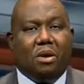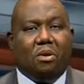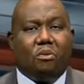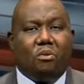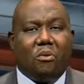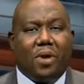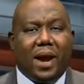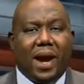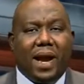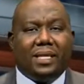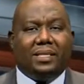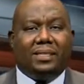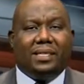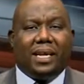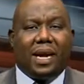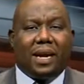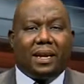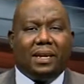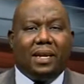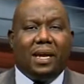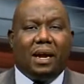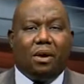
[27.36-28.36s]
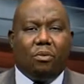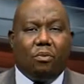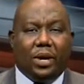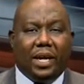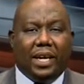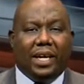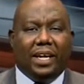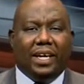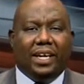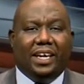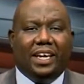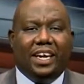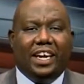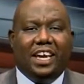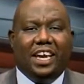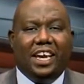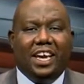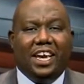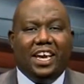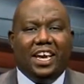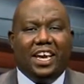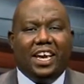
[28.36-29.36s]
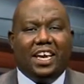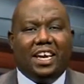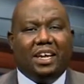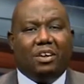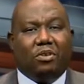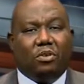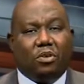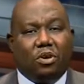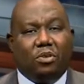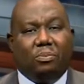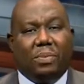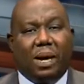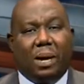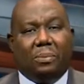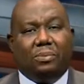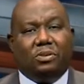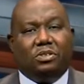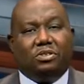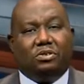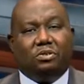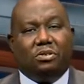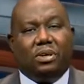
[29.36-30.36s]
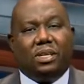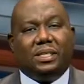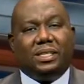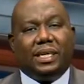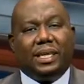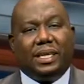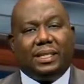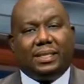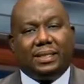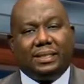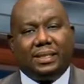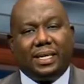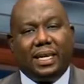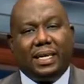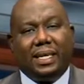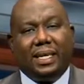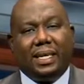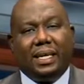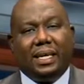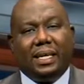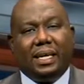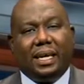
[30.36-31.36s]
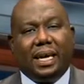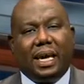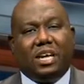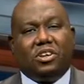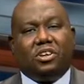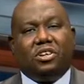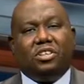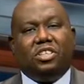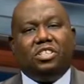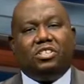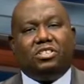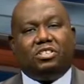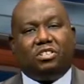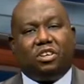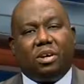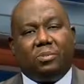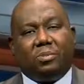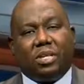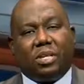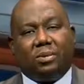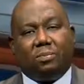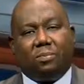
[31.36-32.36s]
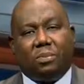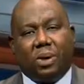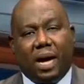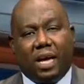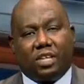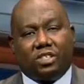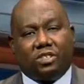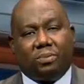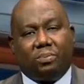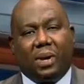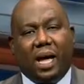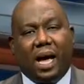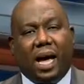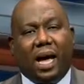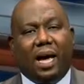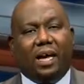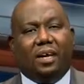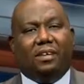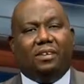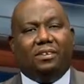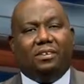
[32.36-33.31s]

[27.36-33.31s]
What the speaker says: Where exactly are we in the roadmap towards a steady and uninterrupted power supply?